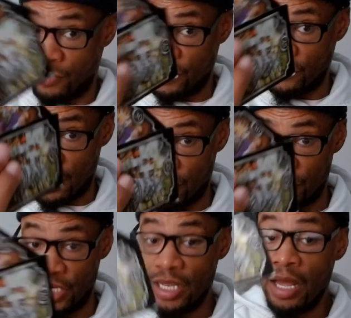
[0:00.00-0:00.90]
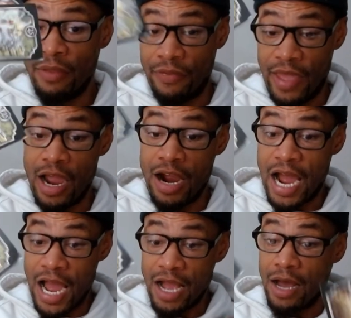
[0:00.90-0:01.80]
this energy that they are
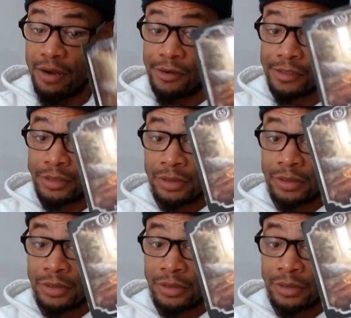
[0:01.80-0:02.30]
high honor.